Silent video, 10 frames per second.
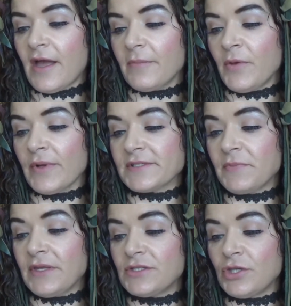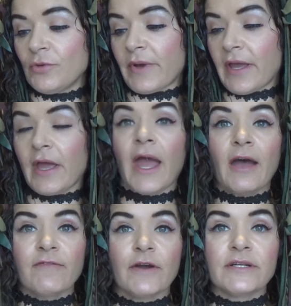He wants me to do my
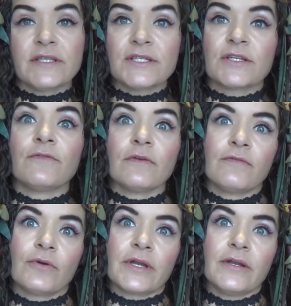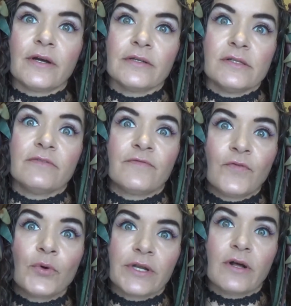half-hour session for
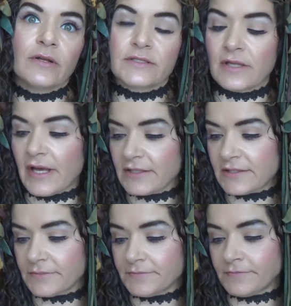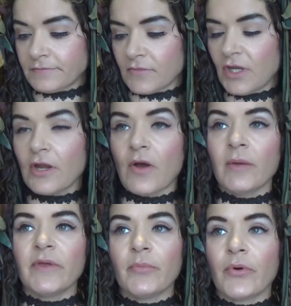$40 less. You know,
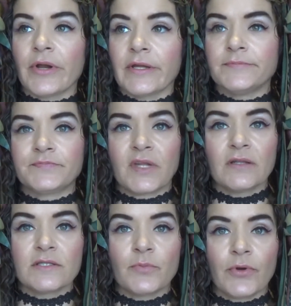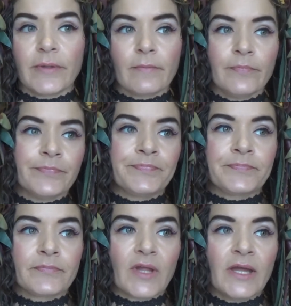I'm imported at this point.
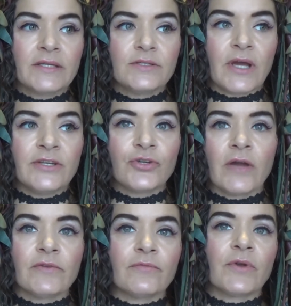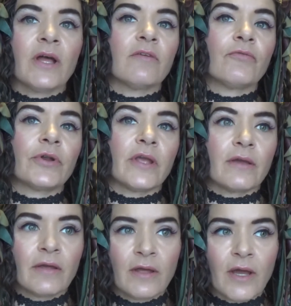I traveled from
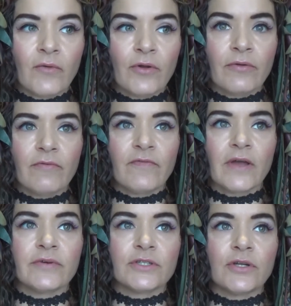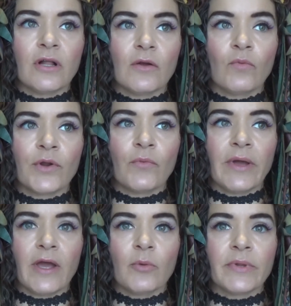California. I wrote a $500
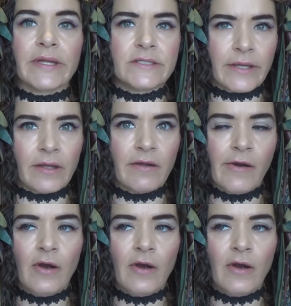one-way airplane ticket